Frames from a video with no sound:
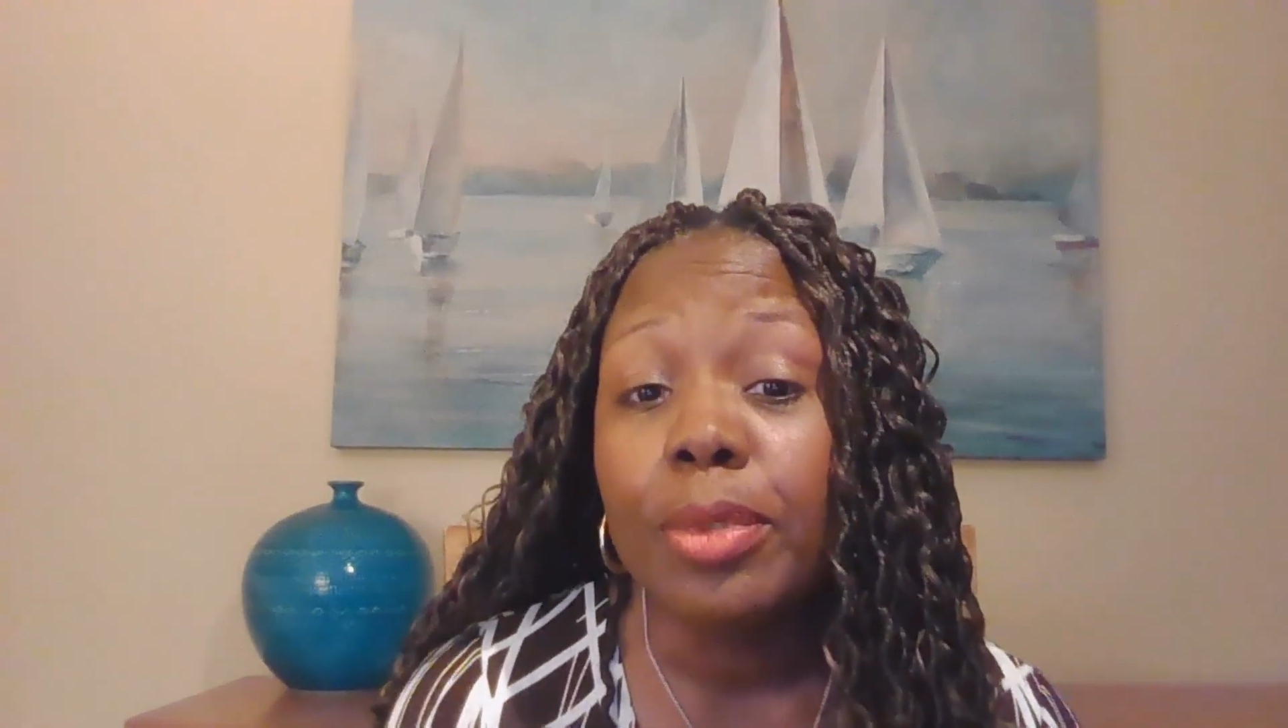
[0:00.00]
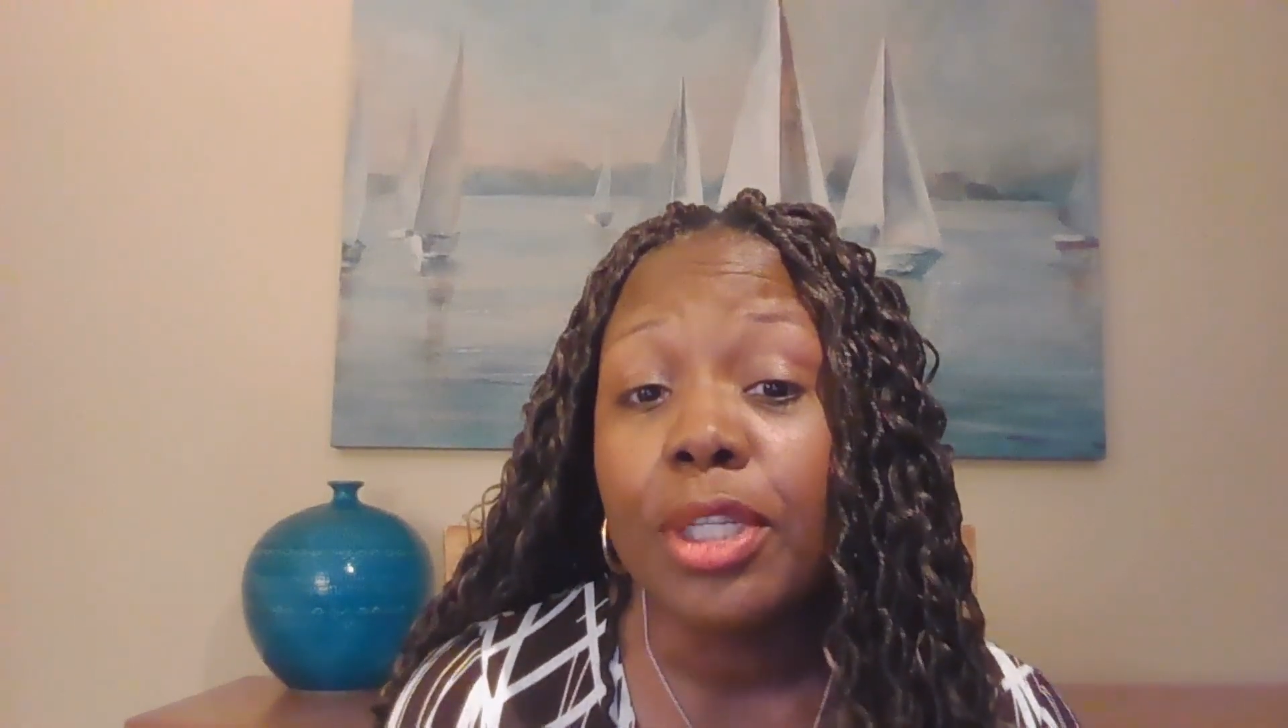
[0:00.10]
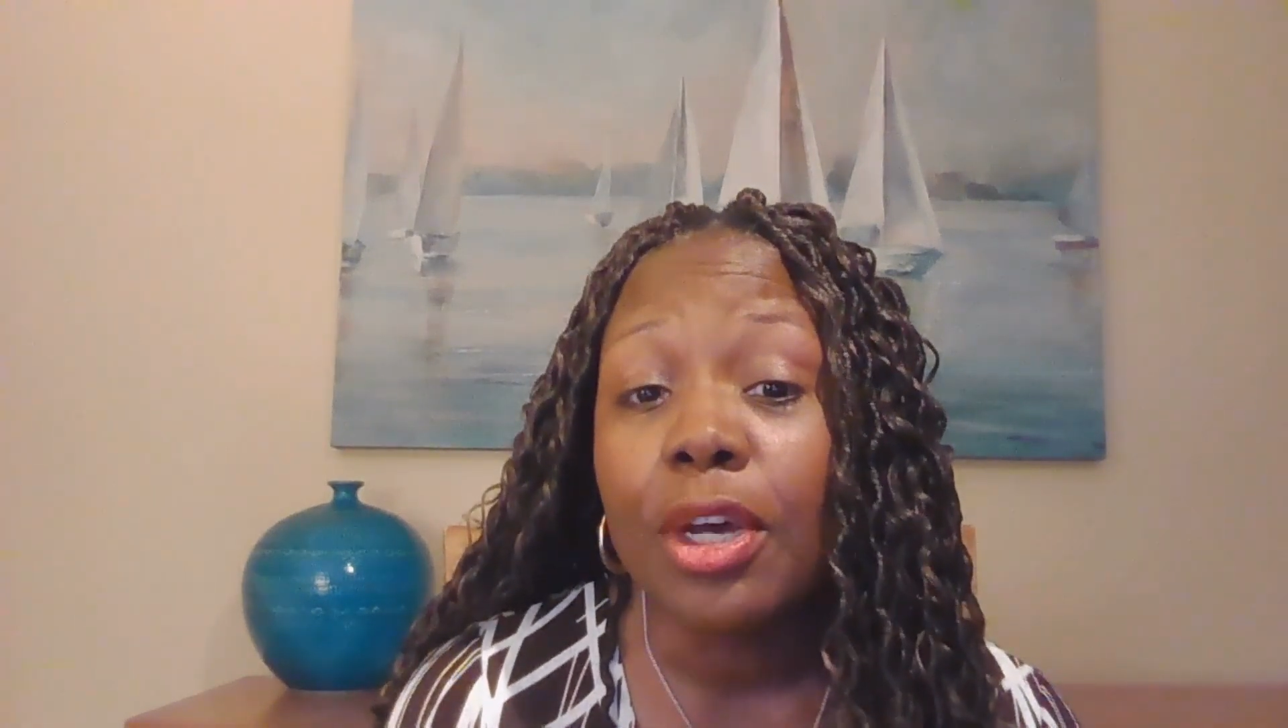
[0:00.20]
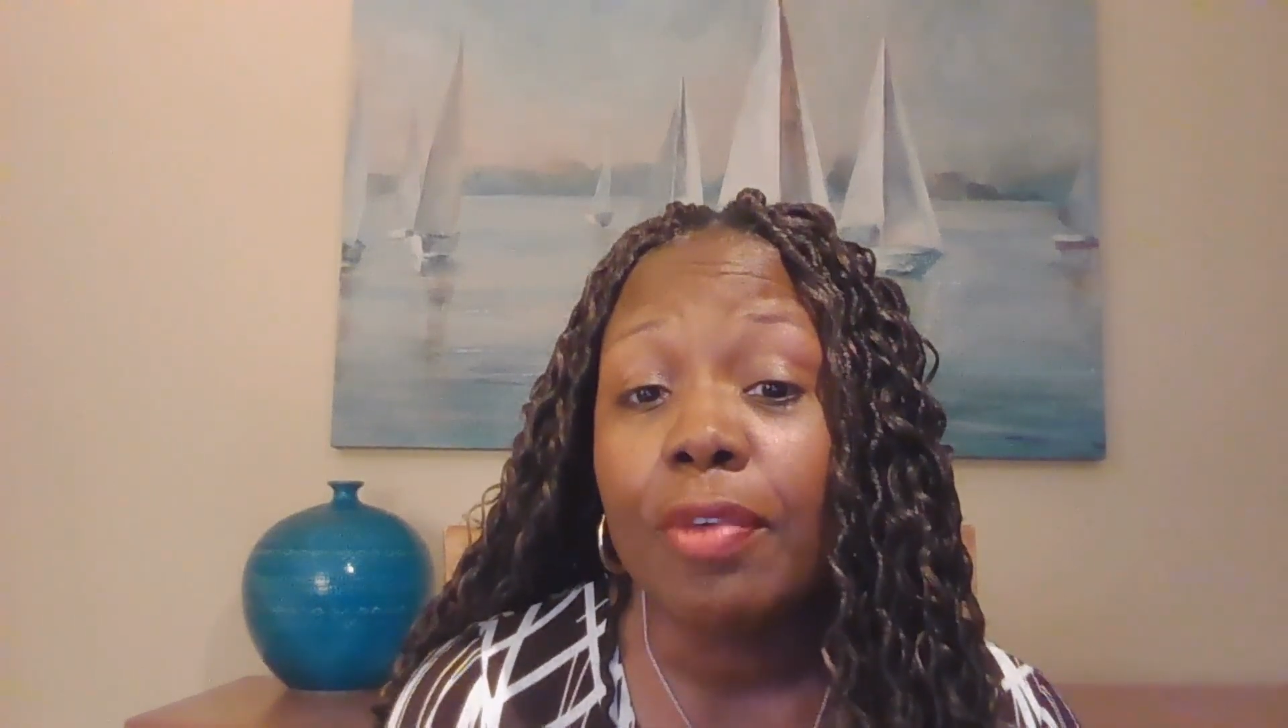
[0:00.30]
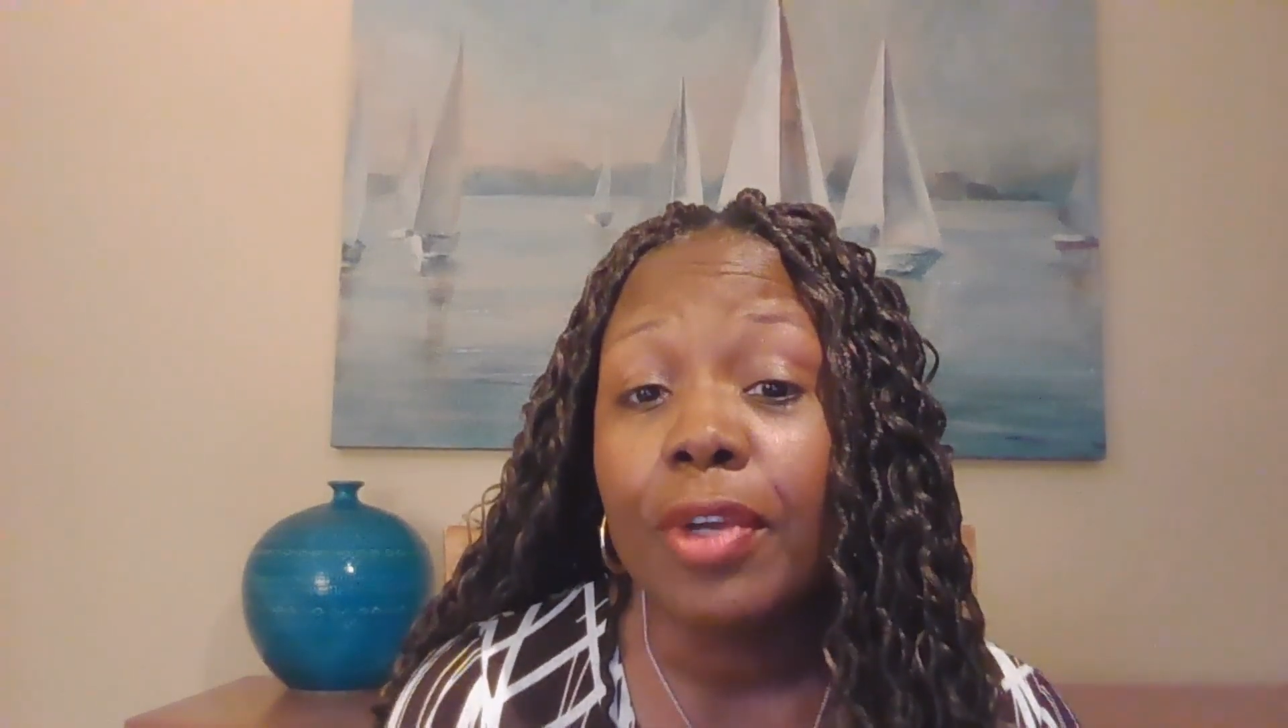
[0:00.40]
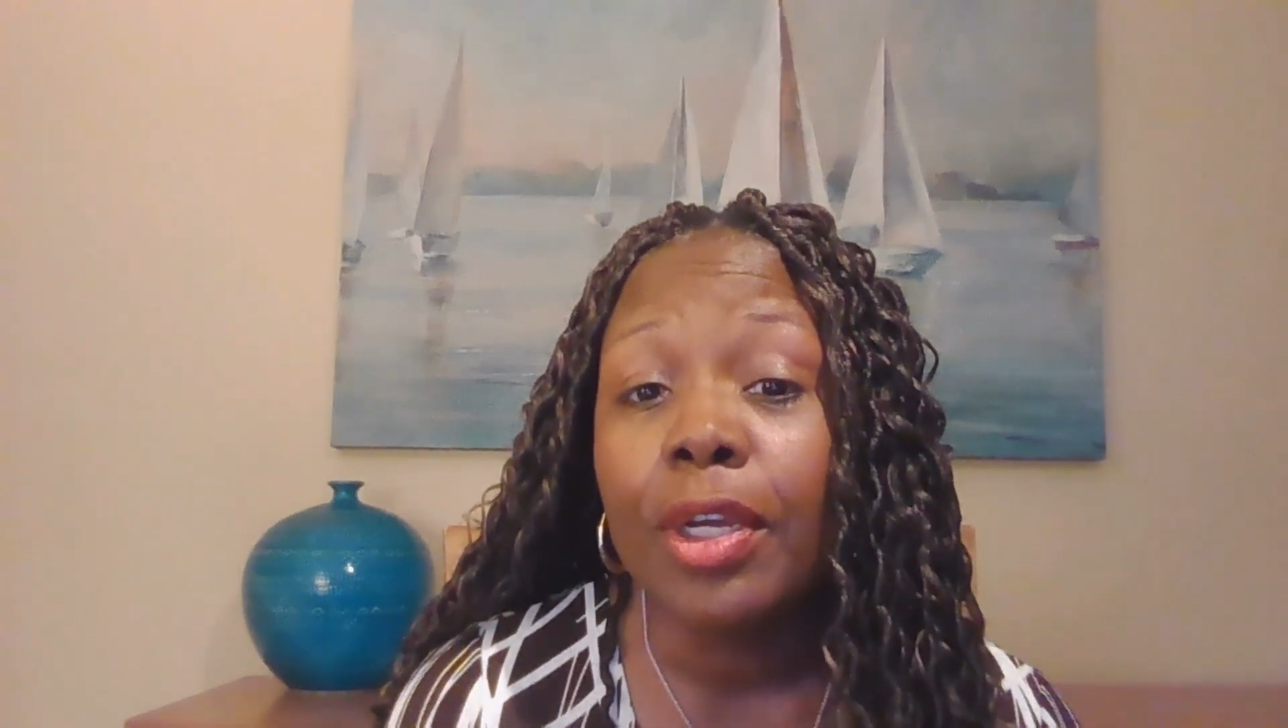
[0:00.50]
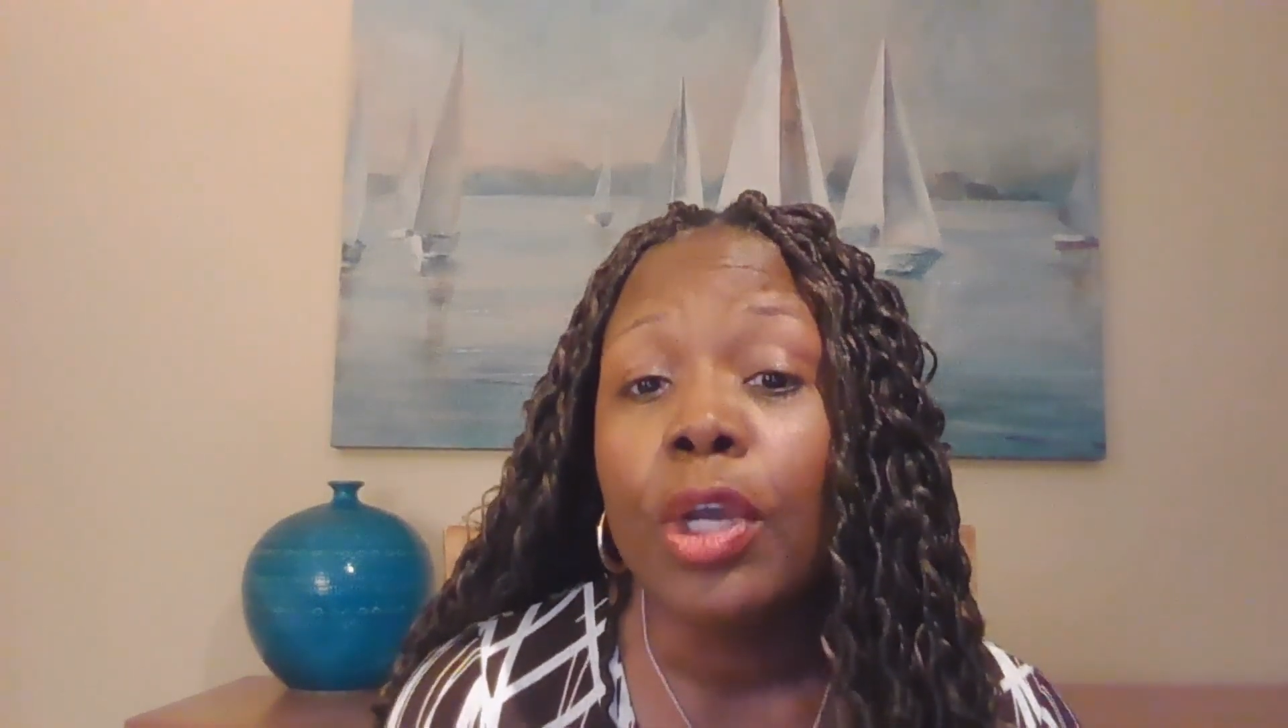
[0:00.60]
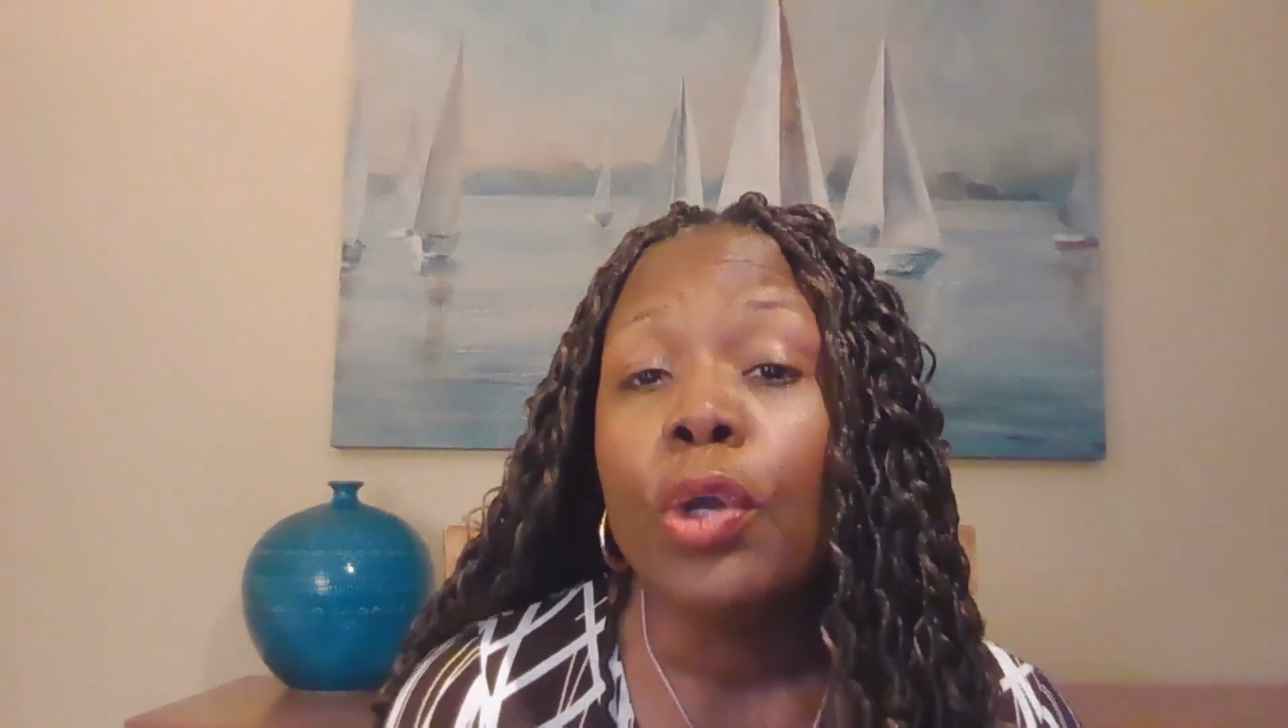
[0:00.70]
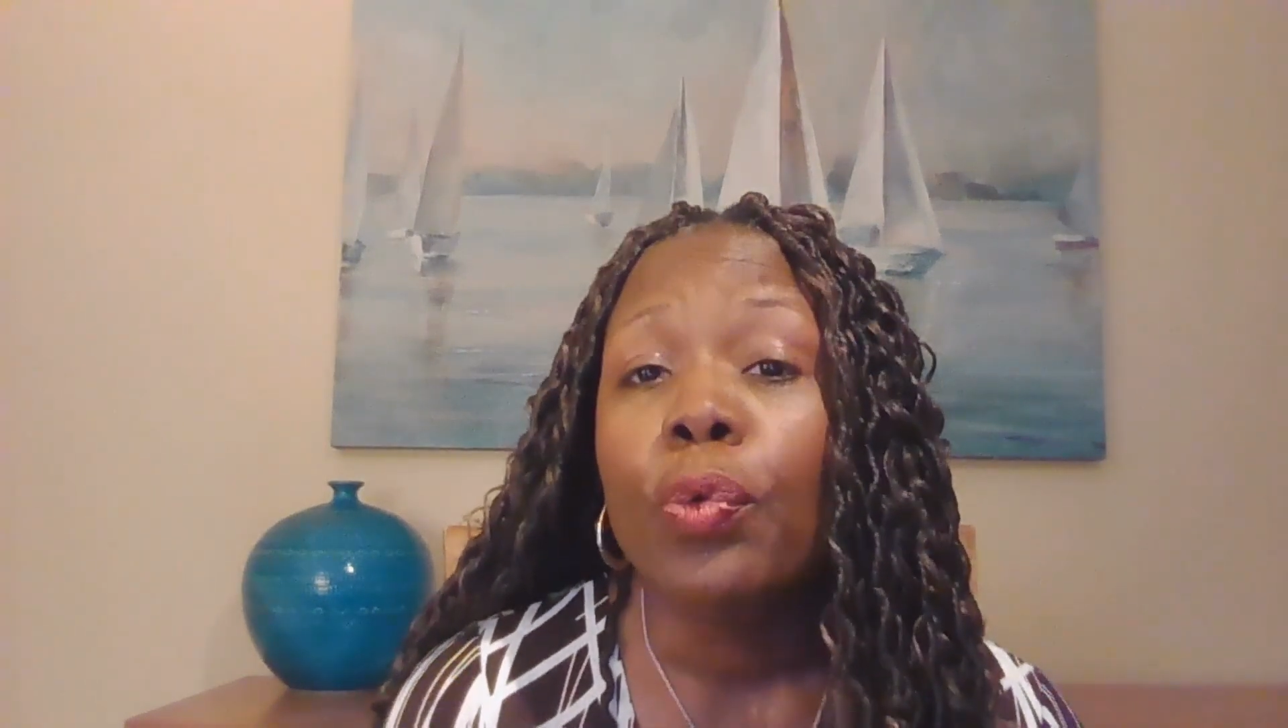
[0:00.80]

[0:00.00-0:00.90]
solving